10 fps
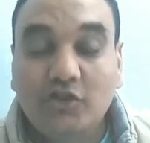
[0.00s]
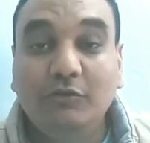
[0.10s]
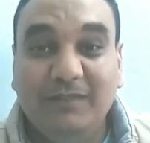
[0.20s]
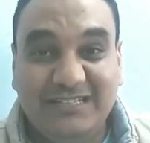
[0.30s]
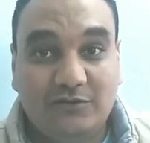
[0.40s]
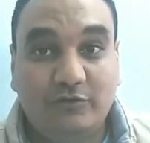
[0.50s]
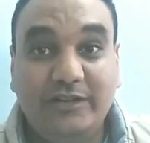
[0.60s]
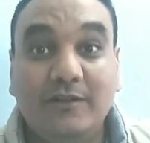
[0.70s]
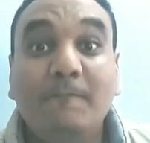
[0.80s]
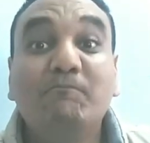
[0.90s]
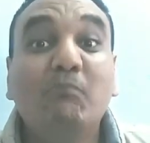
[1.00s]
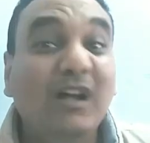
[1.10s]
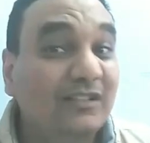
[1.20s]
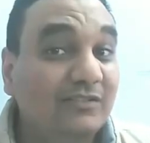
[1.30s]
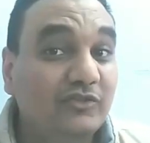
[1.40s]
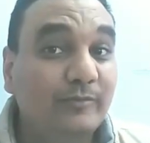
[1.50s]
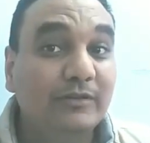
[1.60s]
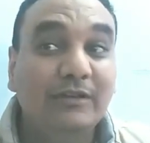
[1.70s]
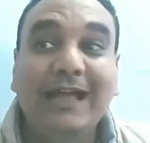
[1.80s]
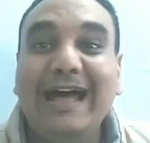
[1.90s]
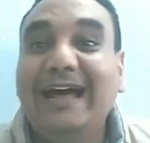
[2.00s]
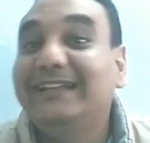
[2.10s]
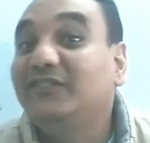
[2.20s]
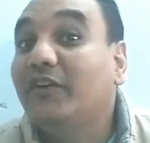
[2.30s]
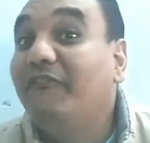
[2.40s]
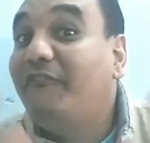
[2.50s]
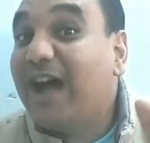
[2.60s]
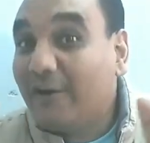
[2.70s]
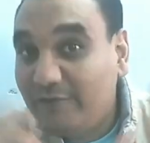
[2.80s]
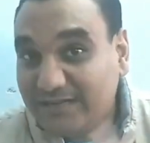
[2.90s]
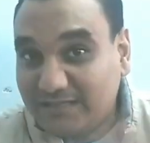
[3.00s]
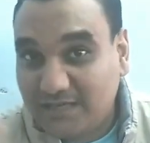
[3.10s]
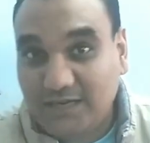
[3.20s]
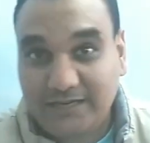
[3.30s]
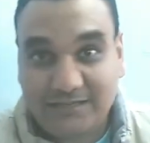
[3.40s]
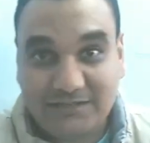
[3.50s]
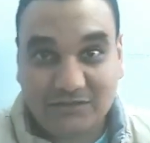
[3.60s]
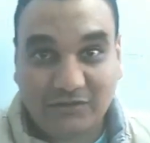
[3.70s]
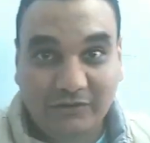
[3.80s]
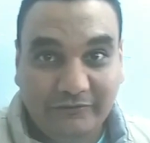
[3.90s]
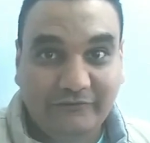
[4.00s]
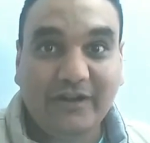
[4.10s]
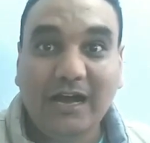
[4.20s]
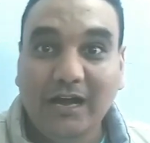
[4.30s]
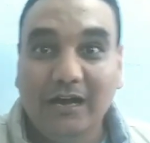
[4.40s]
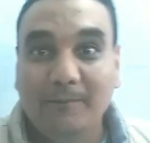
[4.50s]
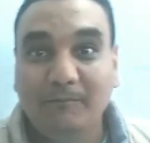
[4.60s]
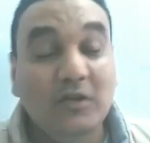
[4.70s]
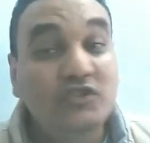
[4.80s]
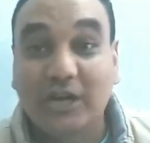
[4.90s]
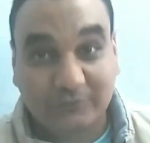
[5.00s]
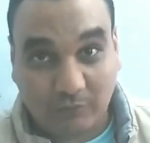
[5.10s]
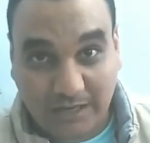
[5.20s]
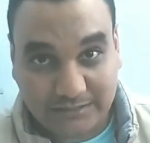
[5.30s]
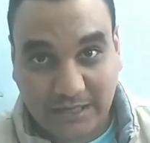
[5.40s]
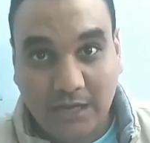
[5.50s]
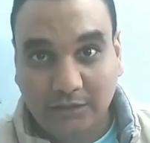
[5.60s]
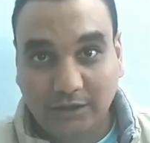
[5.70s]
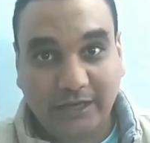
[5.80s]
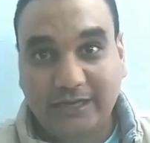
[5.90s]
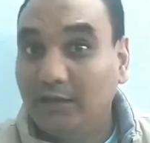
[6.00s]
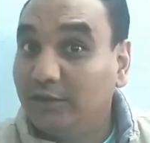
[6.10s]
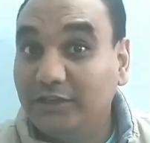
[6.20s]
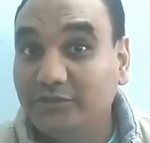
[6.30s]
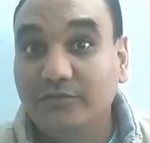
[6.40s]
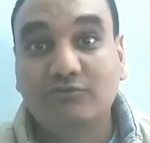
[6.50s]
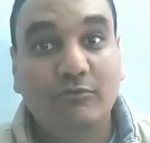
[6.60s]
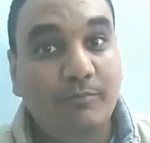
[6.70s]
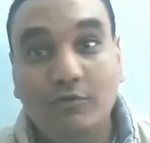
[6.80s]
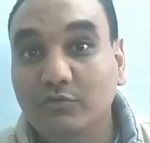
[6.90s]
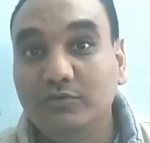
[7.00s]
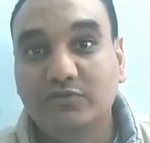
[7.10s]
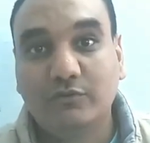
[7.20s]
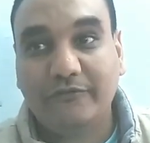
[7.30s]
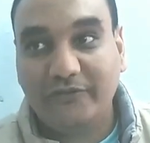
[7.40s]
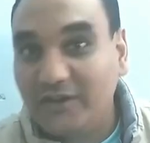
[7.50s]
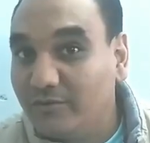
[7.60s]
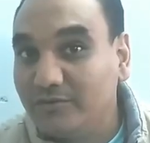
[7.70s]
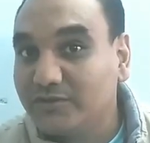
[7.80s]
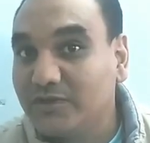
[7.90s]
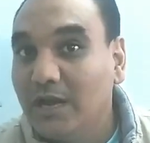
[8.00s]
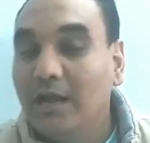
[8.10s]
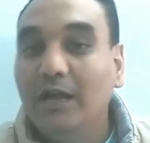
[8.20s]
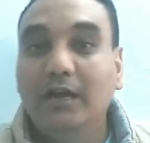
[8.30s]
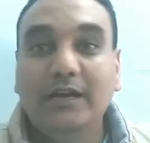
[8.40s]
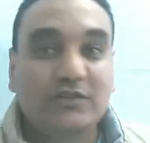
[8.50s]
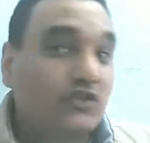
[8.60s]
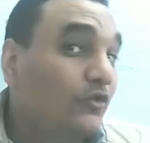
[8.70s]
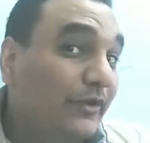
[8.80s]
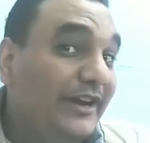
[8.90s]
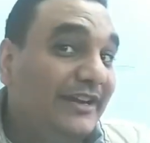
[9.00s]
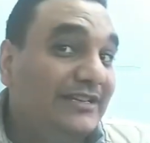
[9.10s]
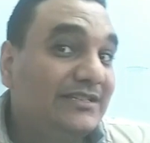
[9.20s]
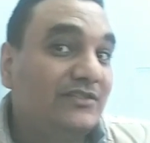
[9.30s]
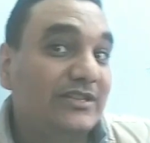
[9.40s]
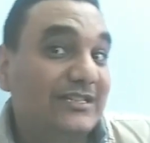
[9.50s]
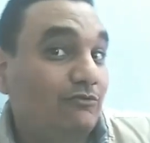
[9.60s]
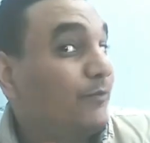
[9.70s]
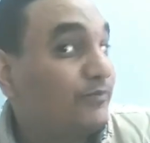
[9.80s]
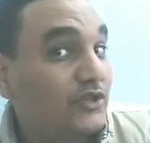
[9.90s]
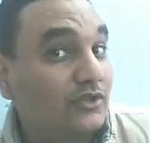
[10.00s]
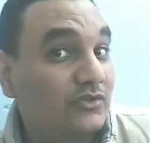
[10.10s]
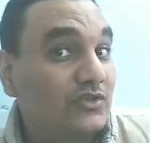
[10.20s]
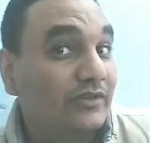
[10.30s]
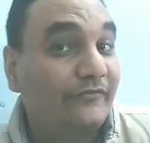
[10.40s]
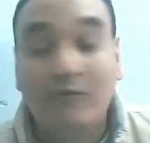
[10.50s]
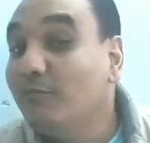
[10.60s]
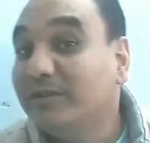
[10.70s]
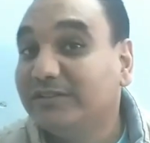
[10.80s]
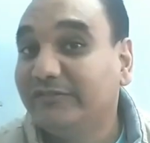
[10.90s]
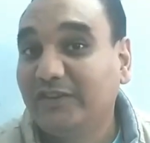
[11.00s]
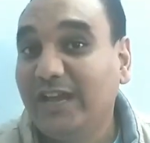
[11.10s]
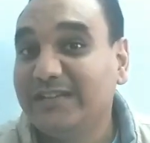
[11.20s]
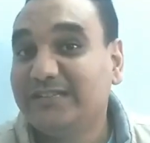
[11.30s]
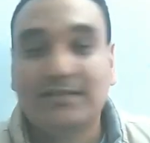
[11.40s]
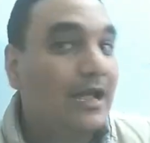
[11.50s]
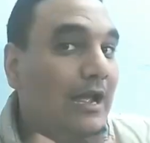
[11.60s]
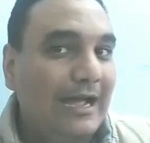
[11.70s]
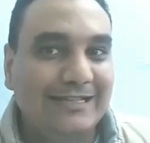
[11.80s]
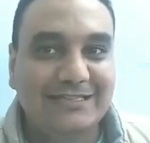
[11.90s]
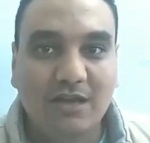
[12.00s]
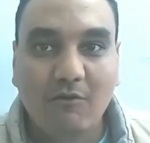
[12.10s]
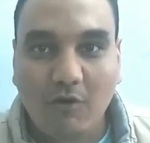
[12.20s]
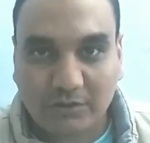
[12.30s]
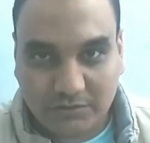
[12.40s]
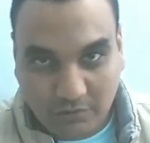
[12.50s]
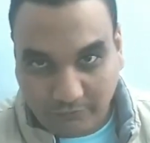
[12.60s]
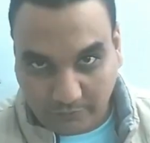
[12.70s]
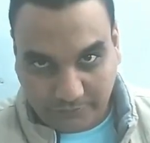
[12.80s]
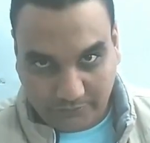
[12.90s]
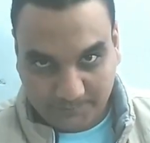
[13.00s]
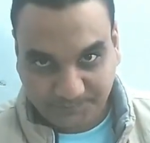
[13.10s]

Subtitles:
you must read multiple and various kinds of genres like letters, reports, reviews, stories, descriptions, informative texts, and so on and so forth.